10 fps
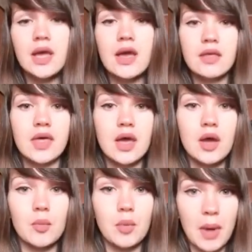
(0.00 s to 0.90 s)
their
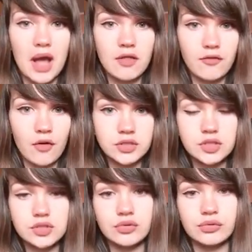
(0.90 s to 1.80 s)
mobile phones
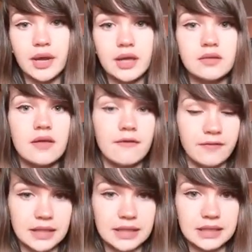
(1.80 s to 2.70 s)
to create their
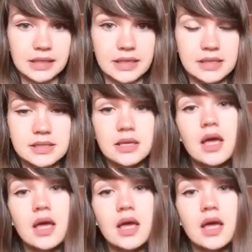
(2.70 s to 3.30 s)
affiliate links.